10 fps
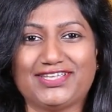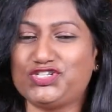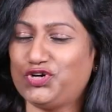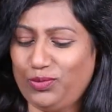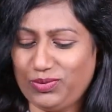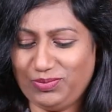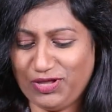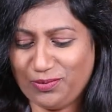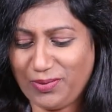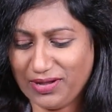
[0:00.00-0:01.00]
Turn with
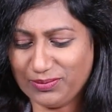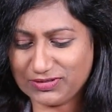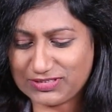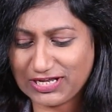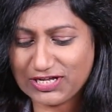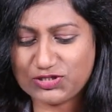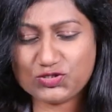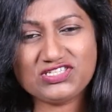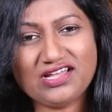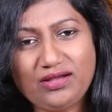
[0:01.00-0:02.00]
me your Bibles
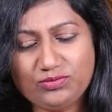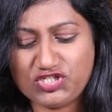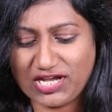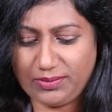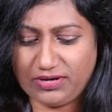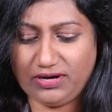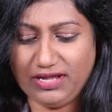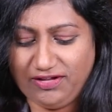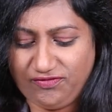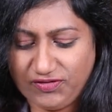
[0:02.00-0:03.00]
to Psalm chapter
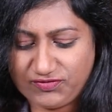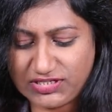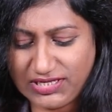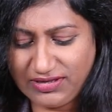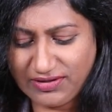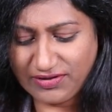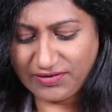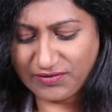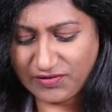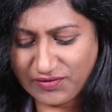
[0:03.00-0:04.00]

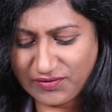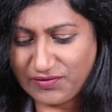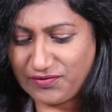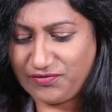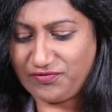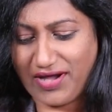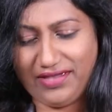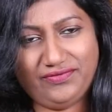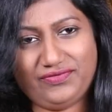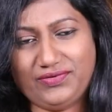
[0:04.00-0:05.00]

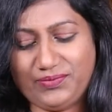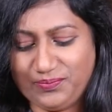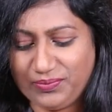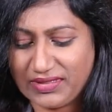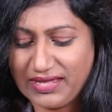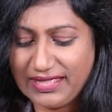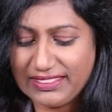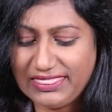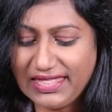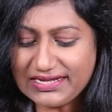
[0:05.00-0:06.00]
55.
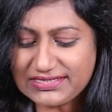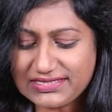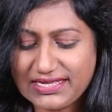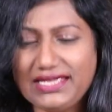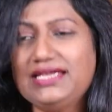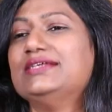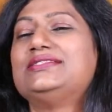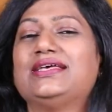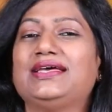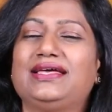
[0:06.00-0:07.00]
This
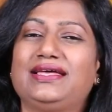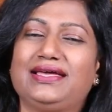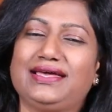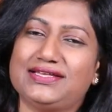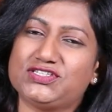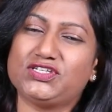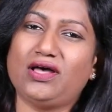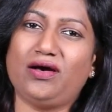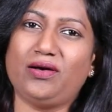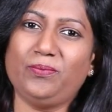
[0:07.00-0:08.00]
is a
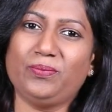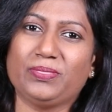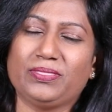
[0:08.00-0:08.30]
psalm